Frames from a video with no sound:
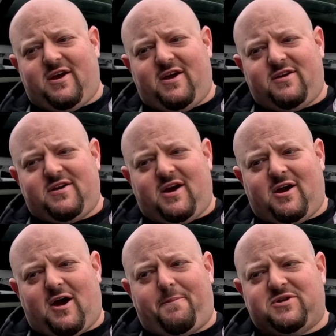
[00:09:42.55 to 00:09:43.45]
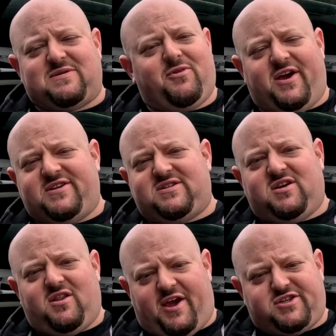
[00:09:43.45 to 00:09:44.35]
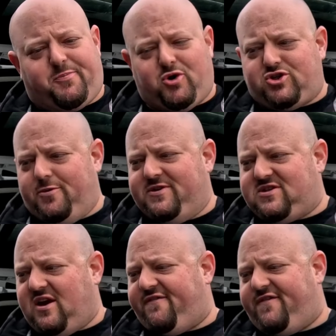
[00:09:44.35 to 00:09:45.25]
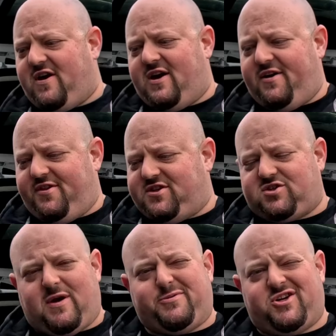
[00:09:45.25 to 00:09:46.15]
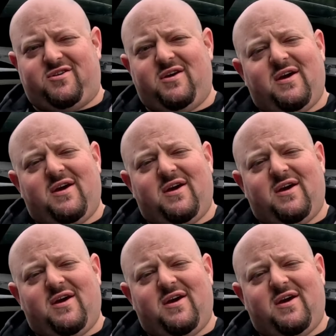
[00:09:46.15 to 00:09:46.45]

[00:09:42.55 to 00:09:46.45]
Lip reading: and I'll put some links to like Sport Tube and stuff in the description.